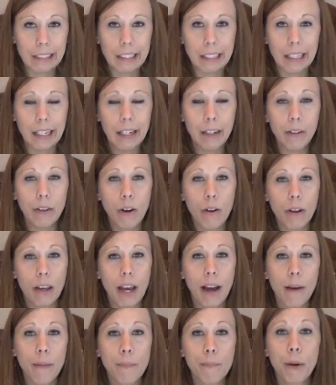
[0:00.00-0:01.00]
I don't know
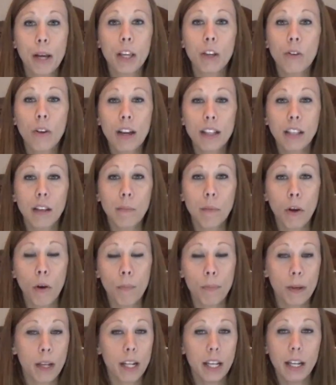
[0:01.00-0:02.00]
yet, but you guys give me
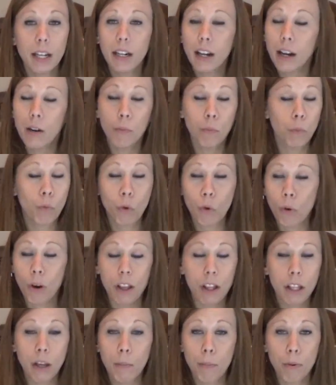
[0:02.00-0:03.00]
your opinion. I'd
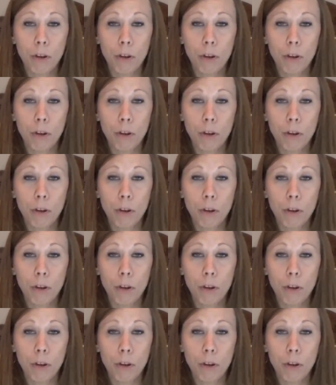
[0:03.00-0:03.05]
greatly